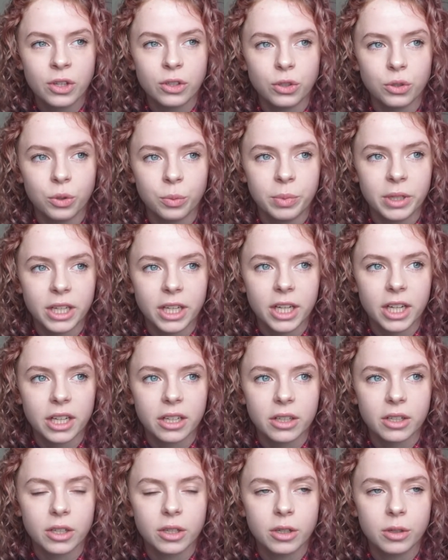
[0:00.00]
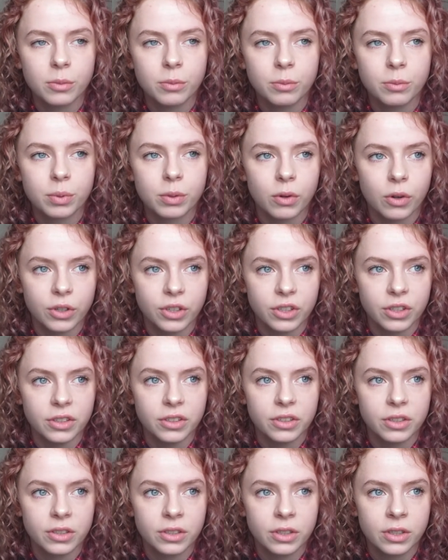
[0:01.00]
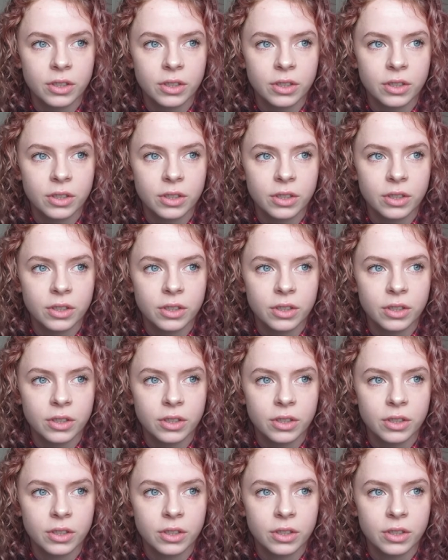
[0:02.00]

you're being prodded